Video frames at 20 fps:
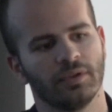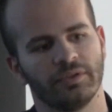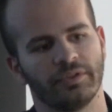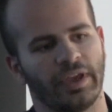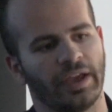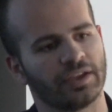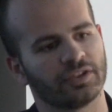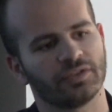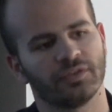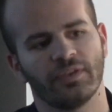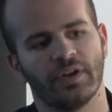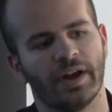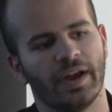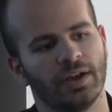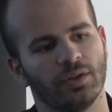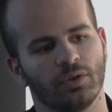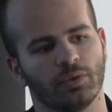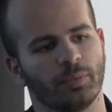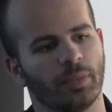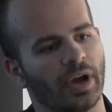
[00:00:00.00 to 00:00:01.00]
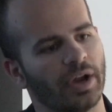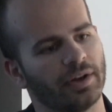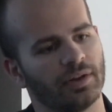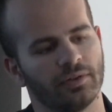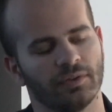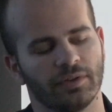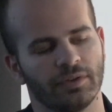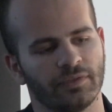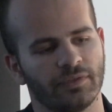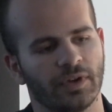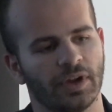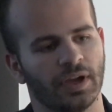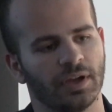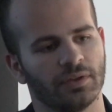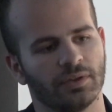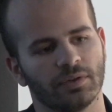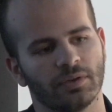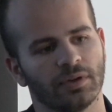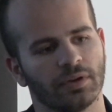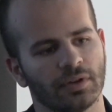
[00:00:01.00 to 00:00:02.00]
text file or binary
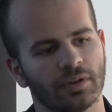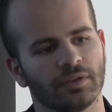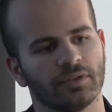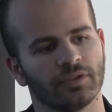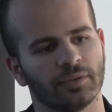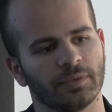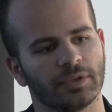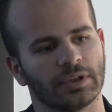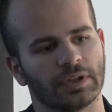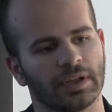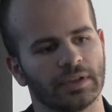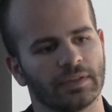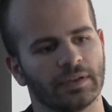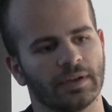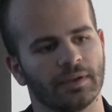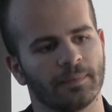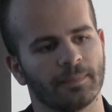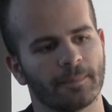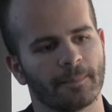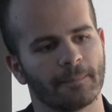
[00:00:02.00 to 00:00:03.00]
file or something like that.